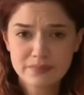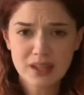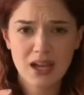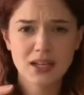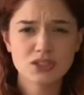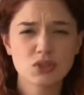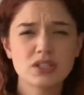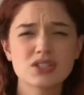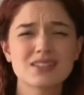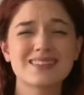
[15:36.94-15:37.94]

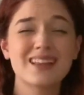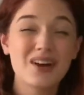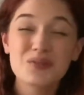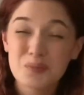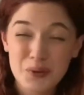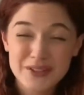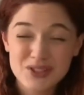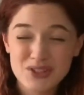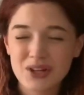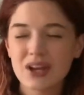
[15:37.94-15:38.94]
hydrangeas love
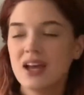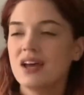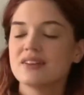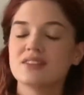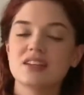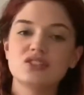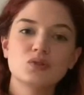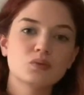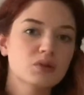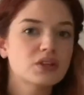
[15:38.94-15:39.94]
moisture, so they
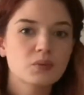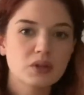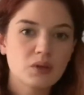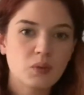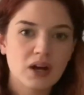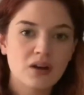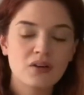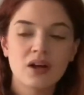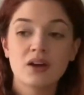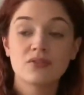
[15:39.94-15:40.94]
do really, really
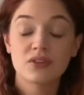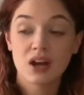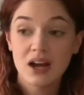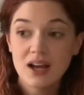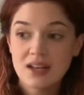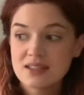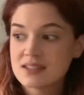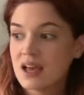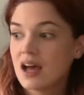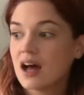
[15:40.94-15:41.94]
well for
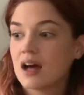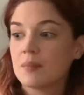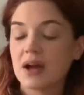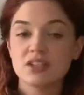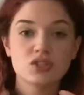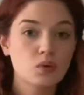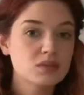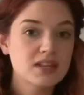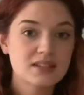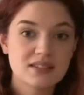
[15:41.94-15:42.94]
us. I don't
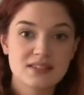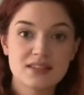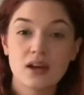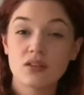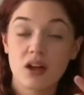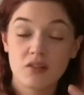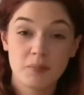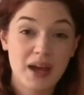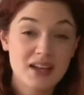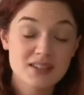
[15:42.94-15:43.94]
tend to see a lot of
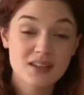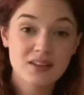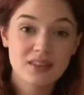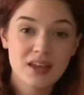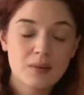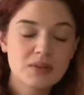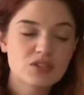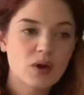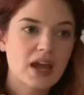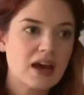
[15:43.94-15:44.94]
pests on them,
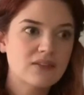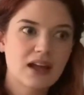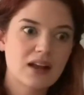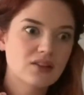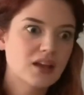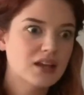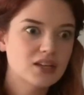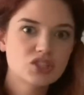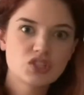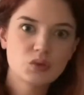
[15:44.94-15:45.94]
so I haven't had a lot of
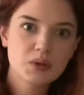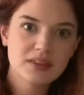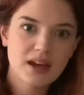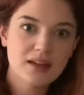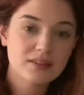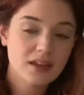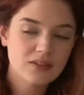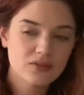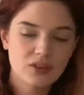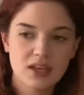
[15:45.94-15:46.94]
issue with that,
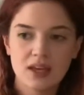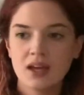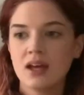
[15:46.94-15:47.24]
thankfully.